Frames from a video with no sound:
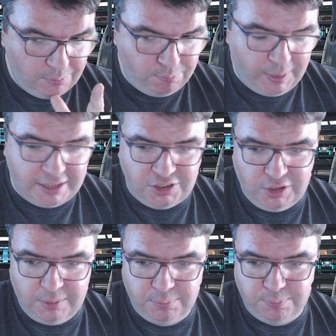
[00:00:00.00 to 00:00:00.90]

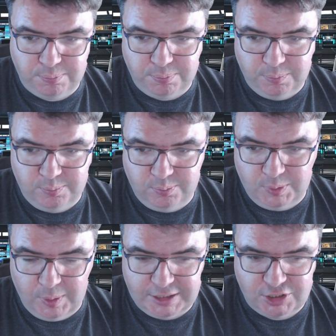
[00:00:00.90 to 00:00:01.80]
basically
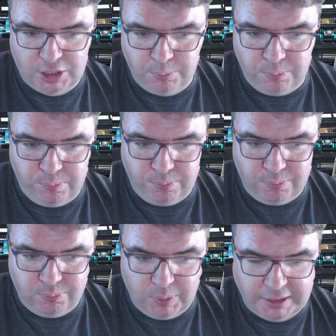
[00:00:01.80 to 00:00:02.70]
depicts there
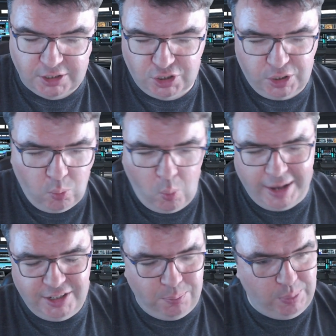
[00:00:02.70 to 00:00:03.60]
like there's only
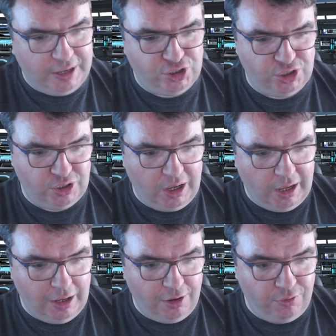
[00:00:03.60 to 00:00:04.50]
one depiction
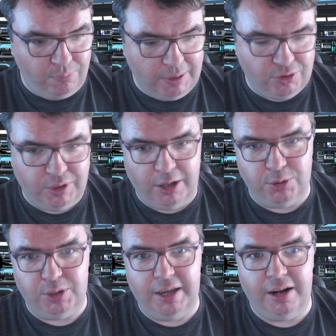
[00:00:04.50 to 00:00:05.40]
of mental
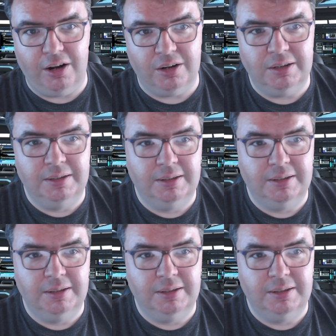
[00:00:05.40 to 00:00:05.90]
health care